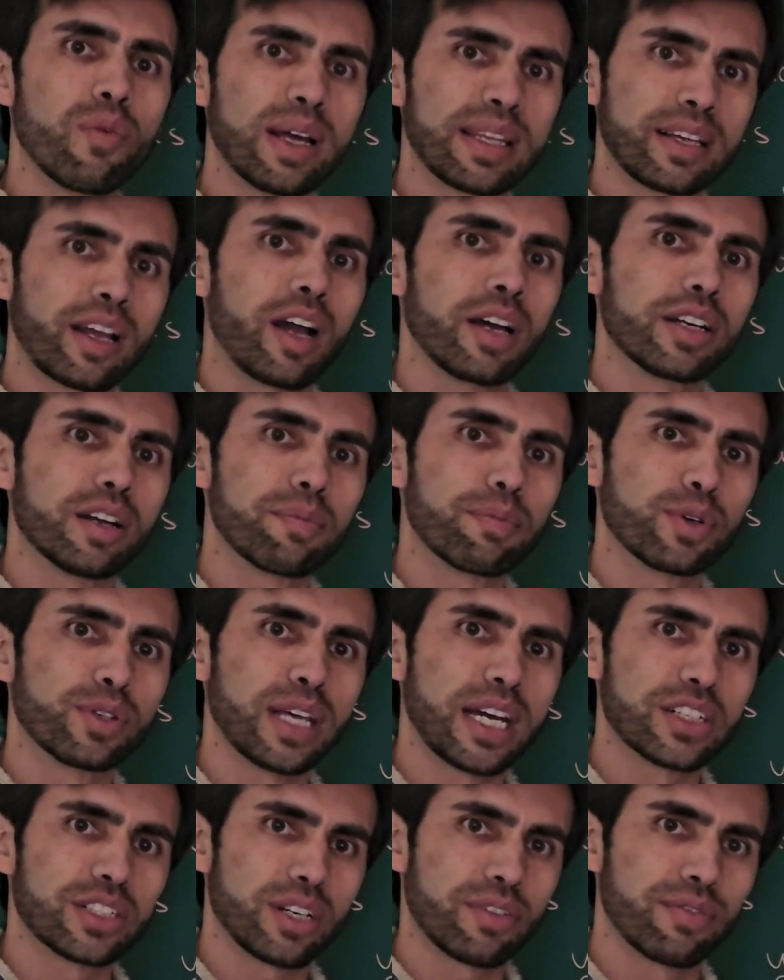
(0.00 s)
what kind of
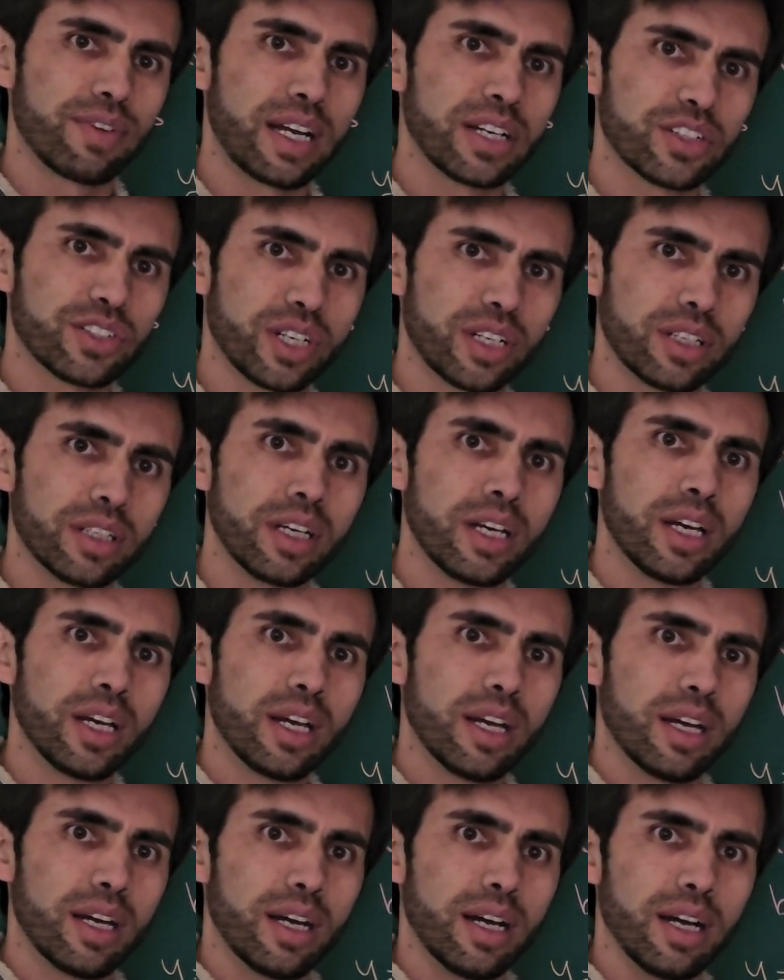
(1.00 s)
production function
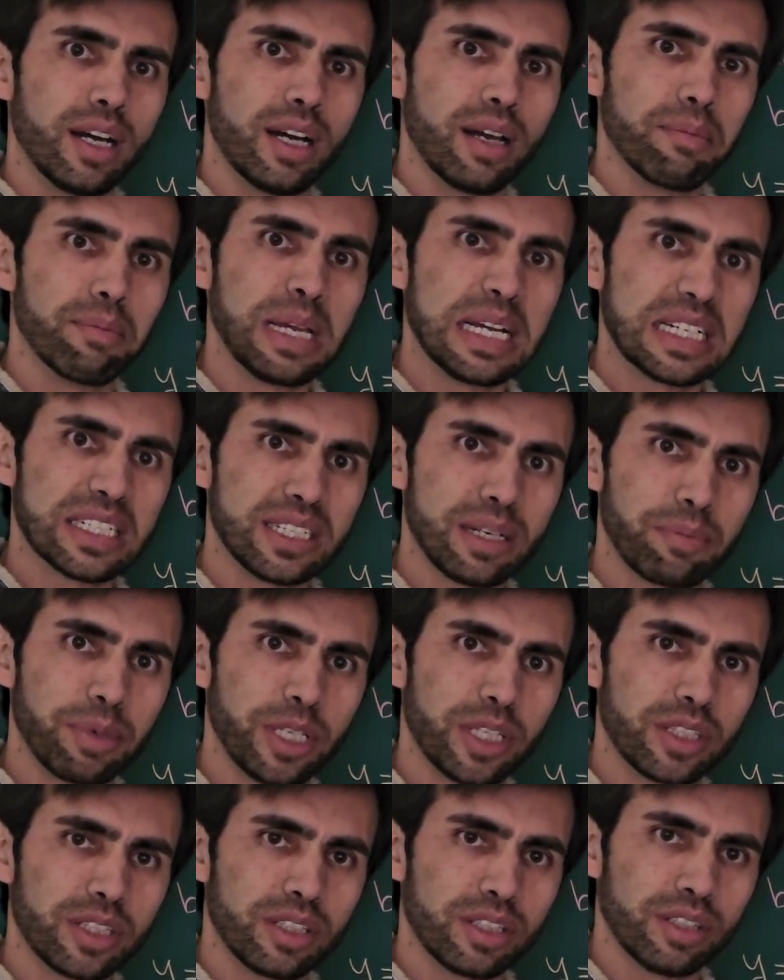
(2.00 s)
may
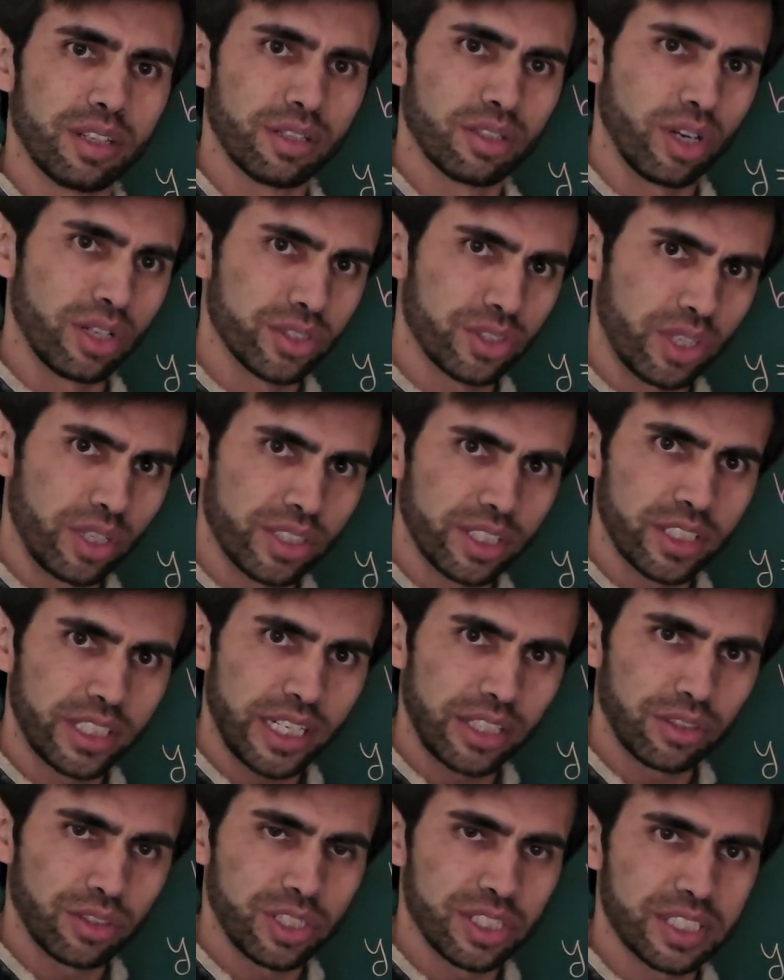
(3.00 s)
exhibit constant
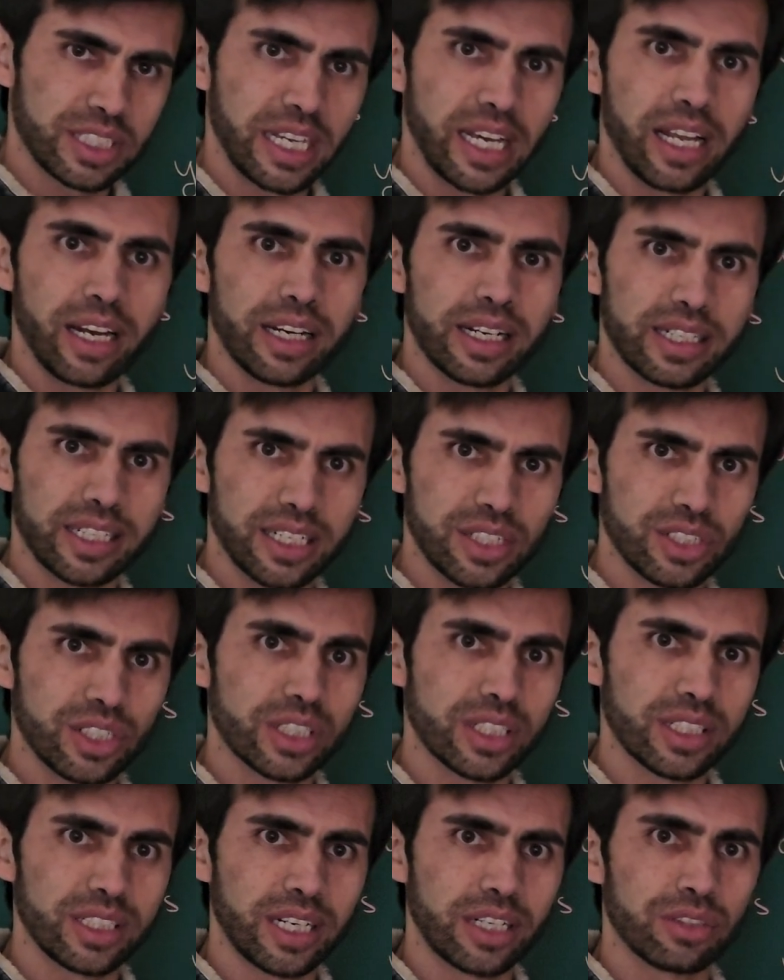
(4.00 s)
return to scale,
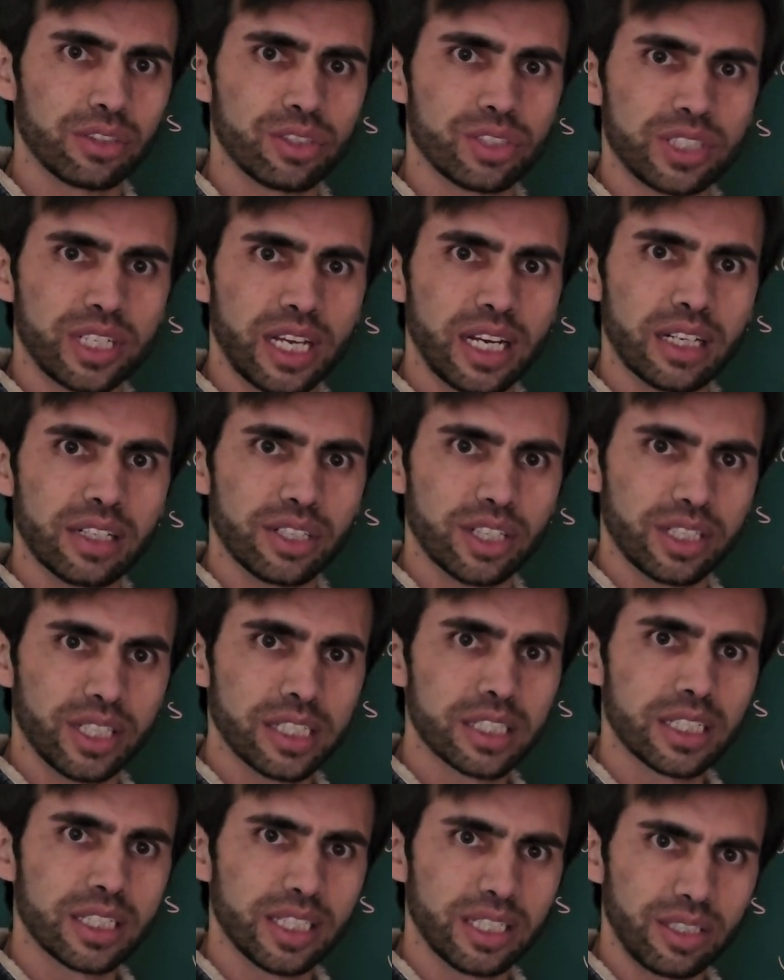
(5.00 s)
increasing return to scale, and
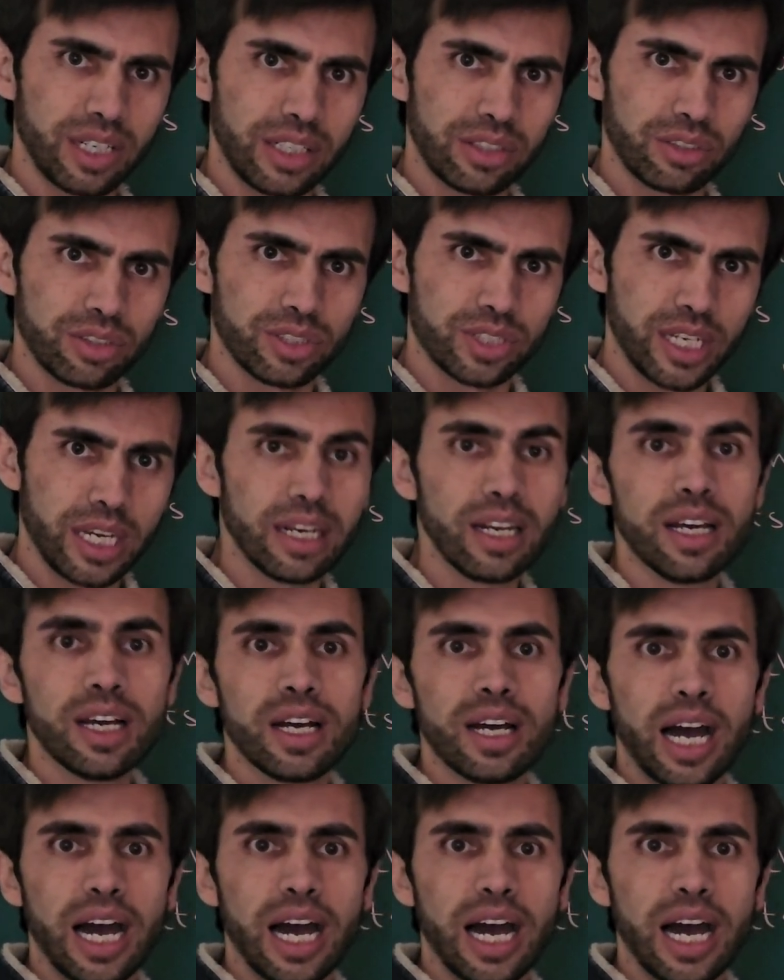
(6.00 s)
decreasing return to scale.